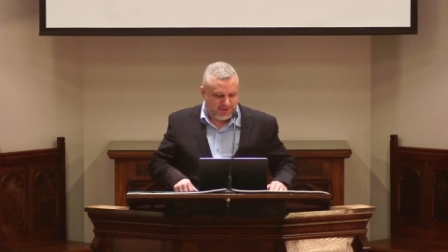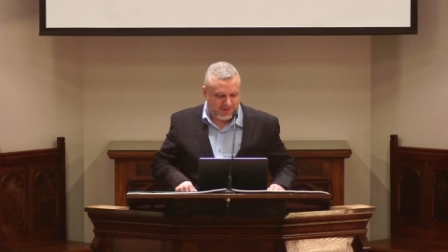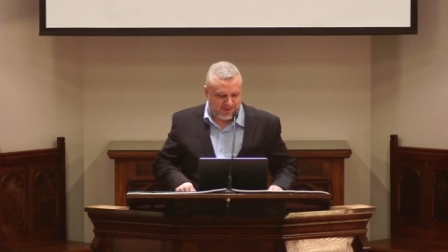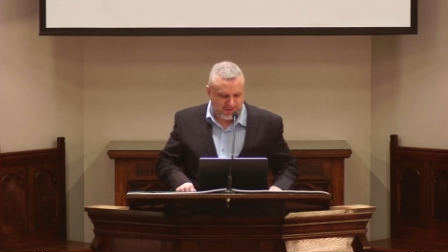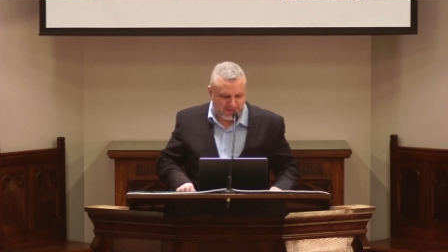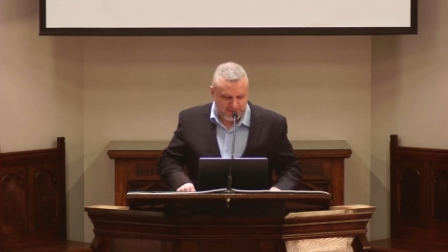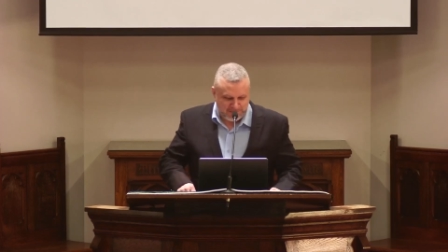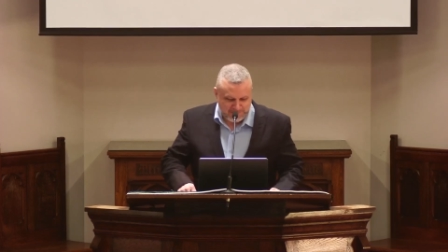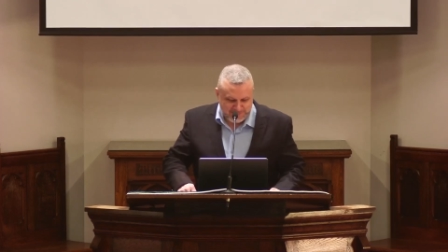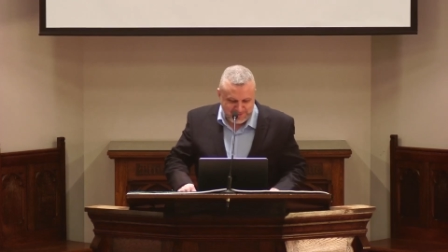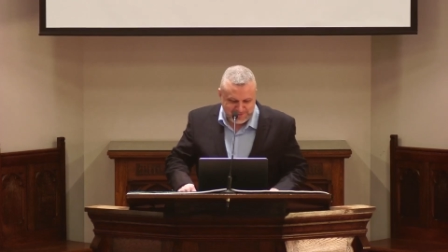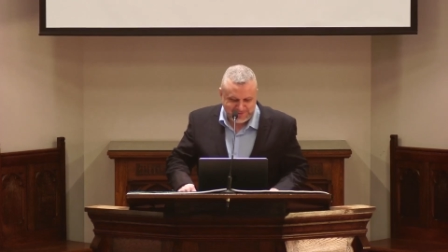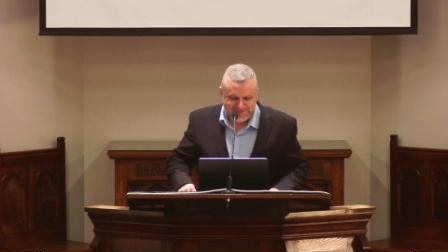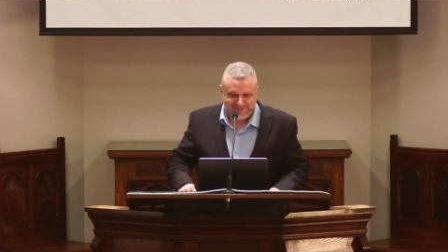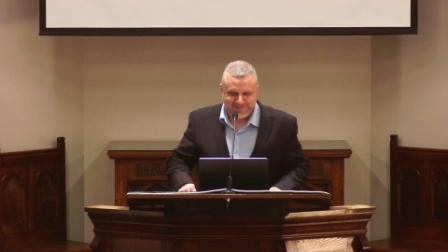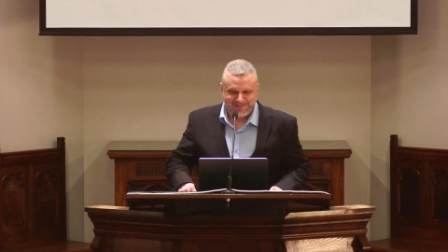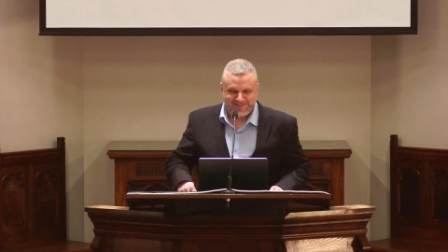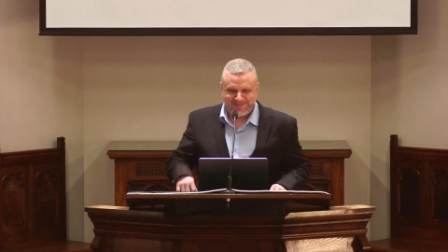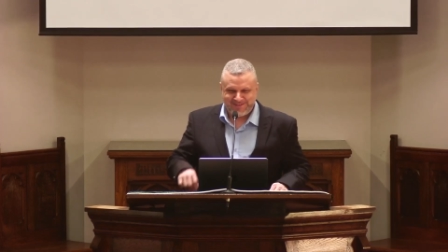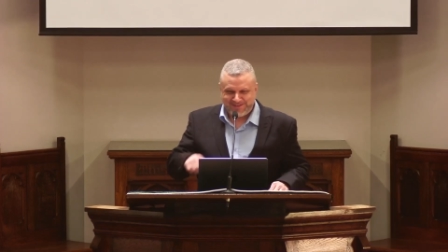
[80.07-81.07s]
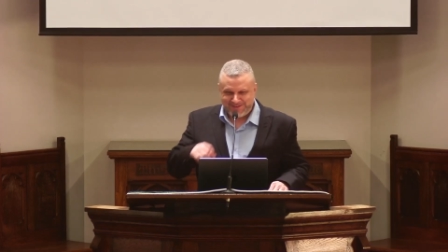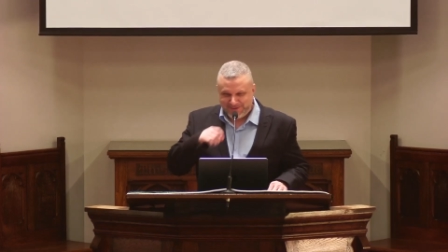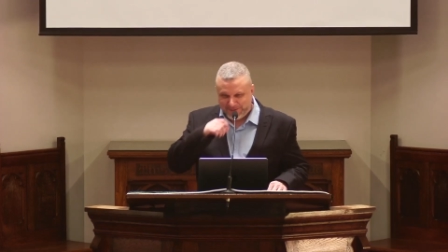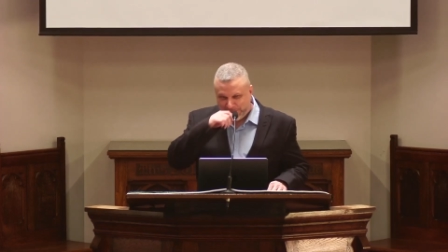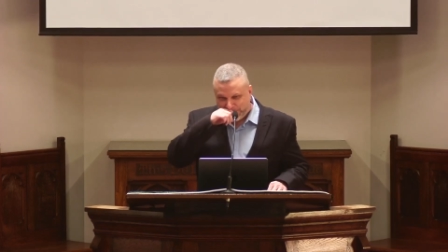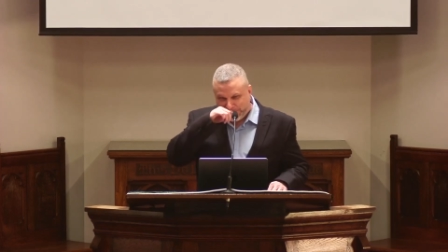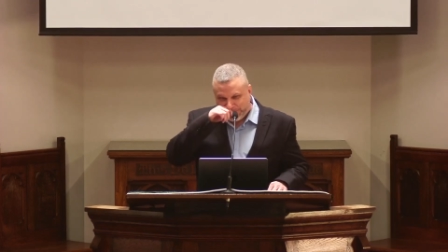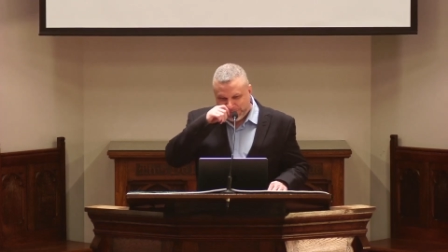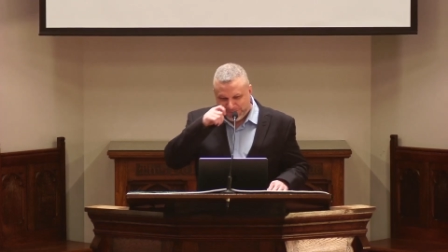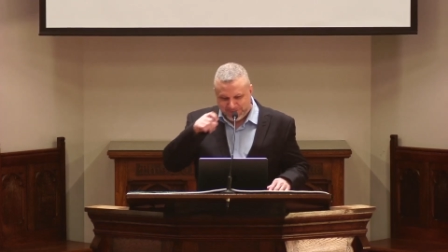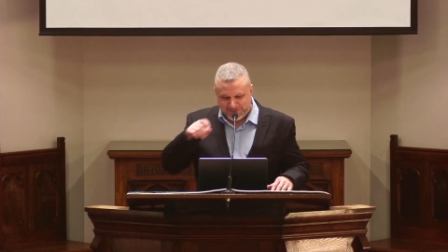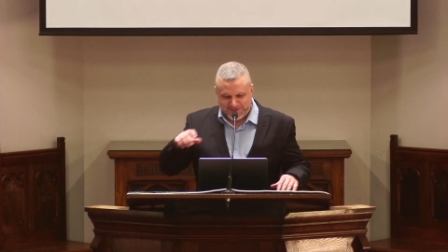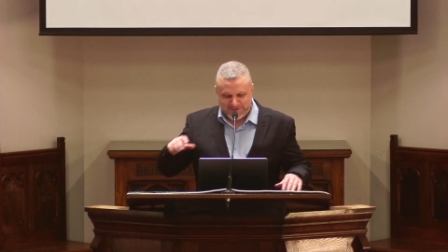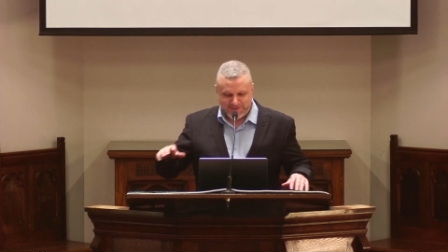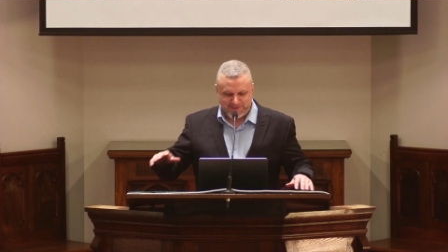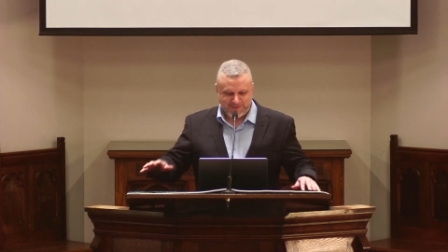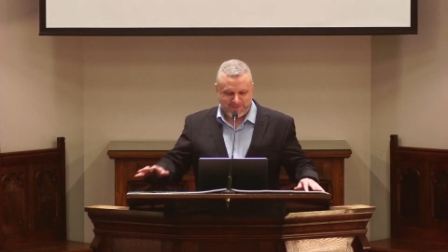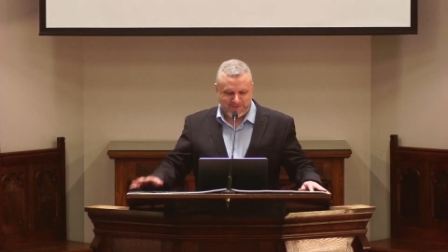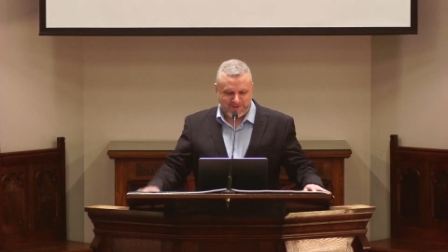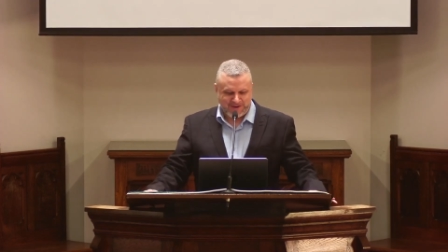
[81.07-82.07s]
now, but uh, we're
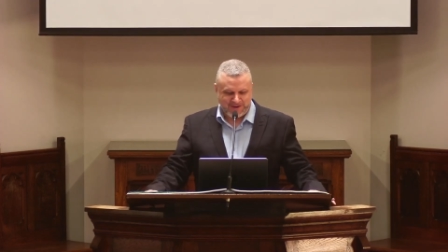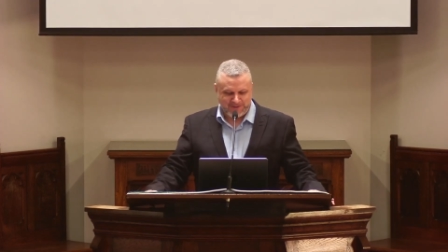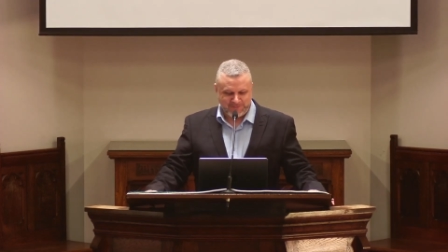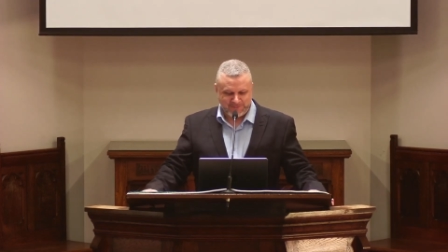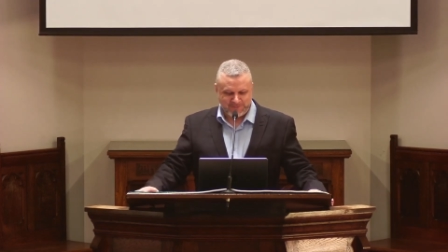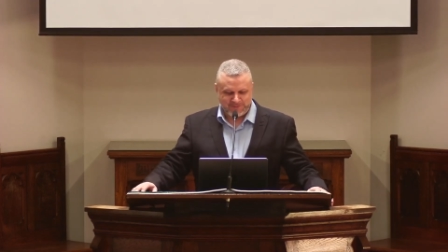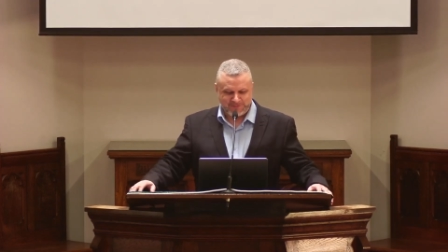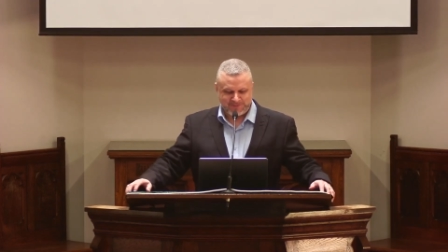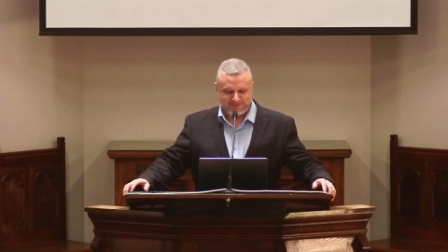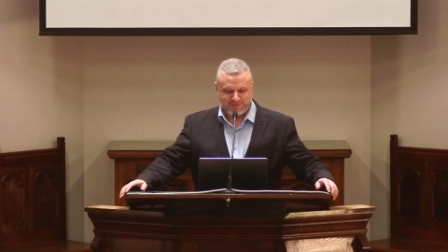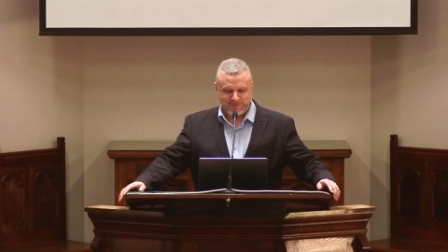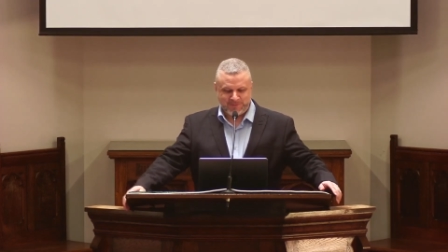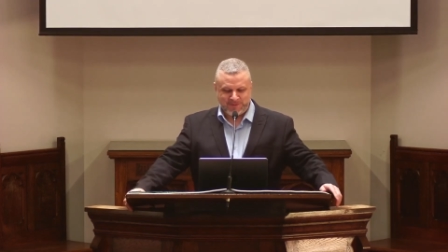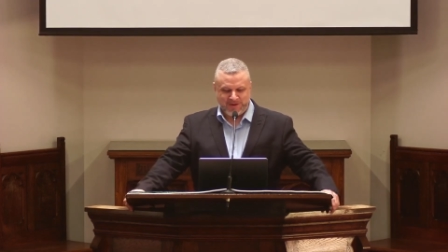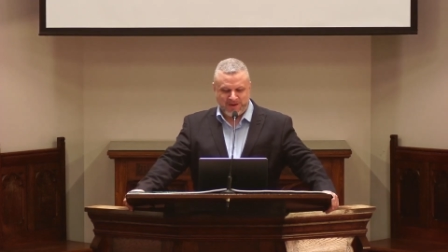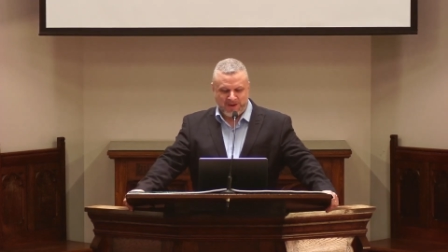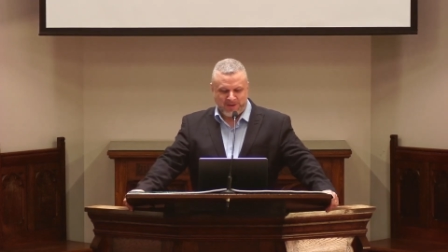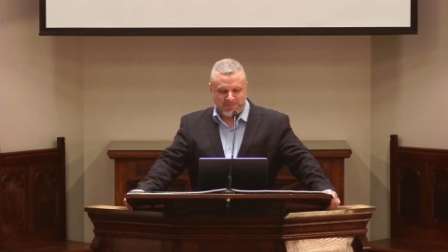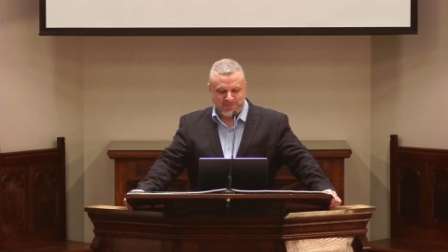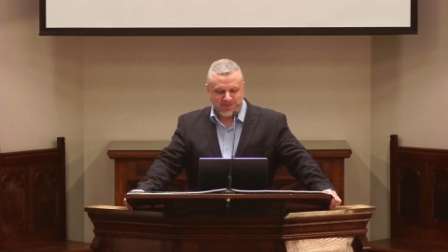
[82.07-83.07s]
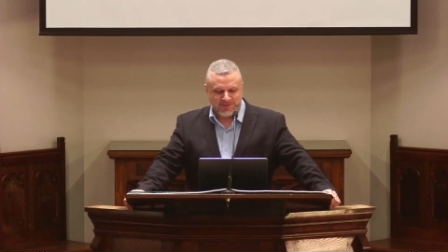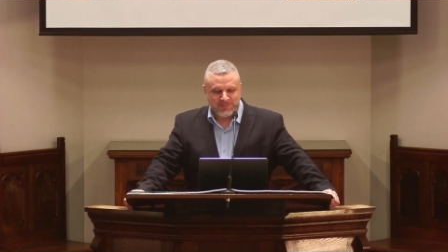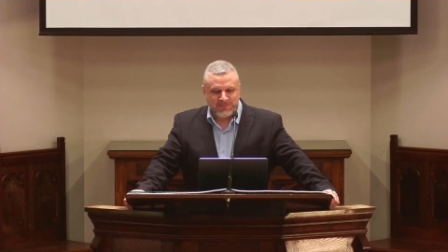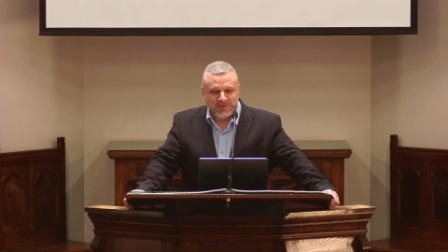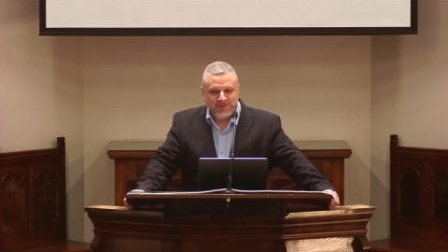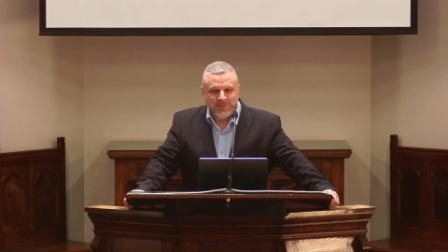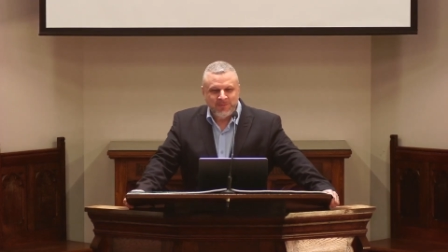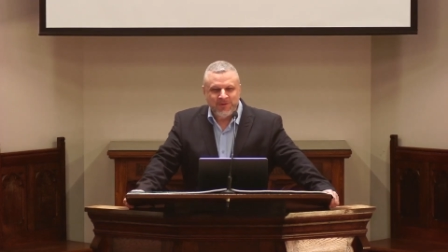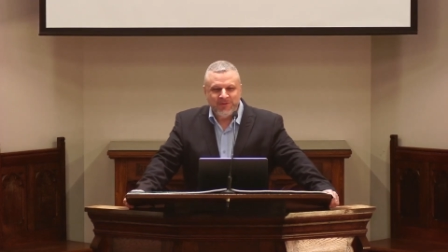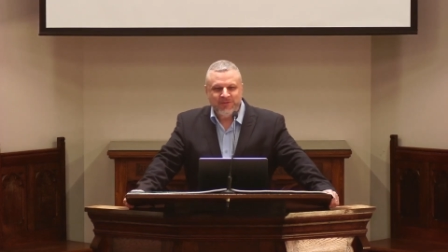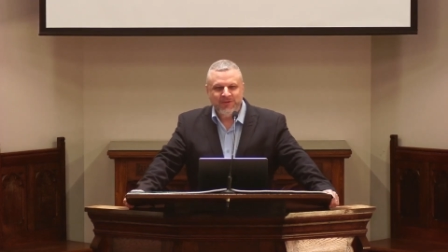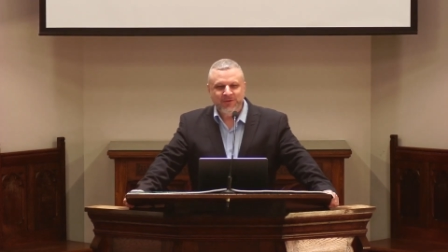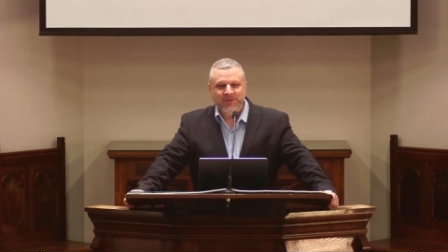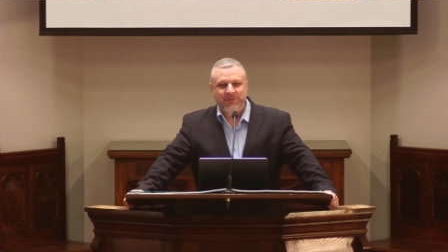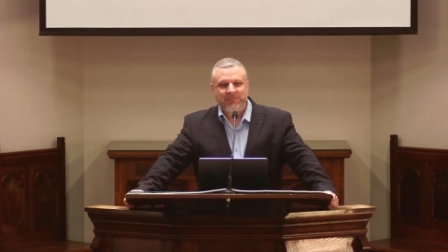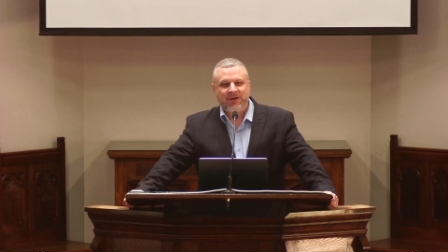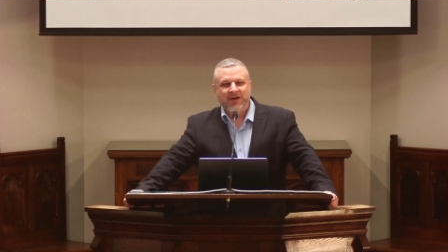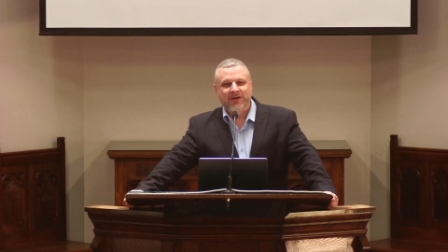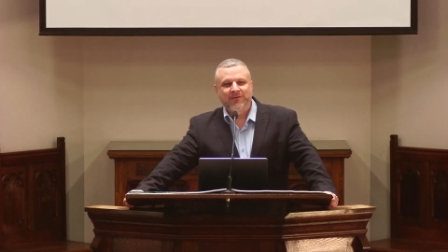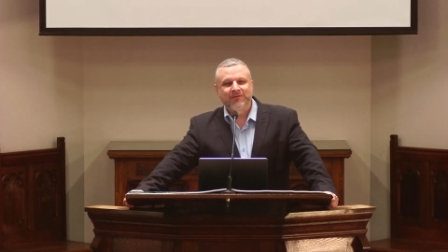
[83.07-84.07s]
all right. We're, so we're happy to be with you. You
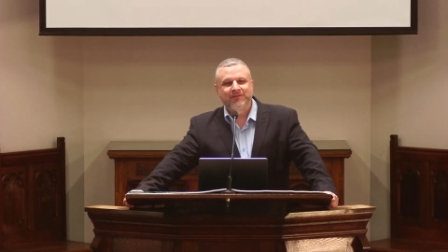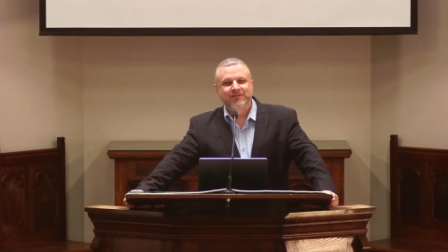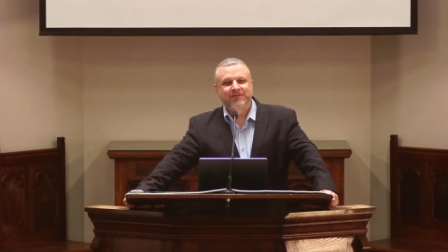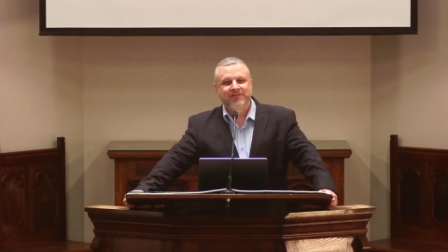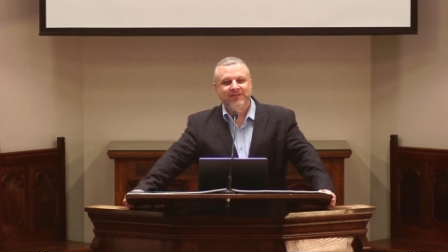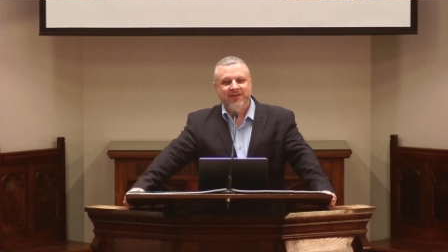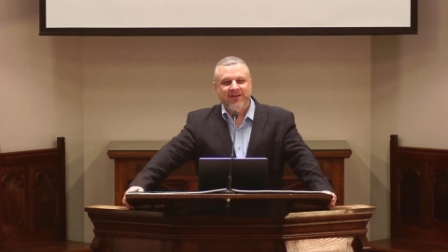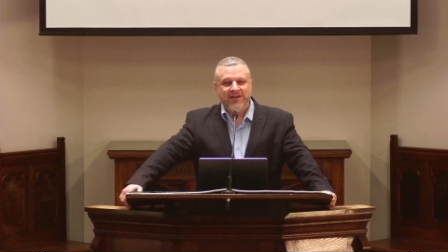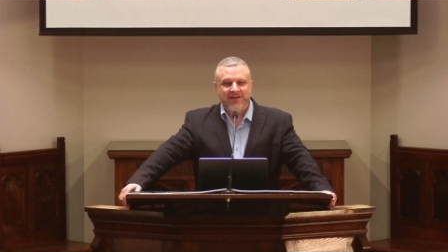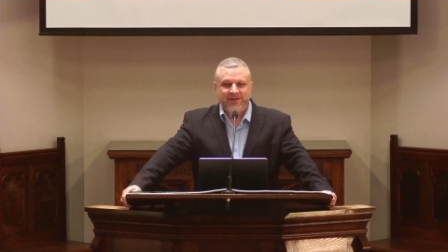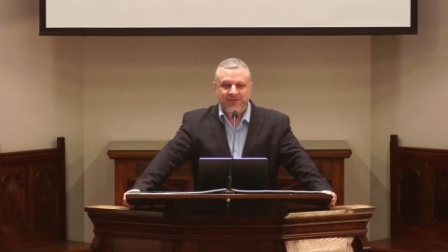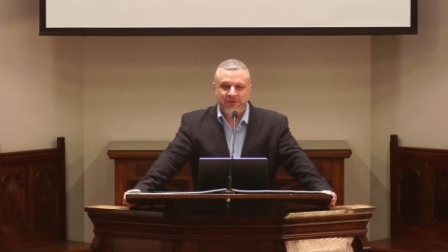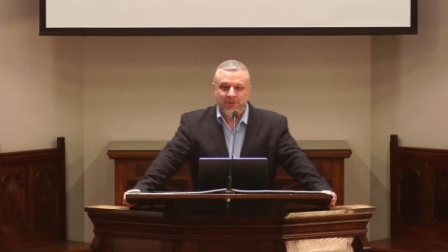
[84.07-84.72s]
might have seen in your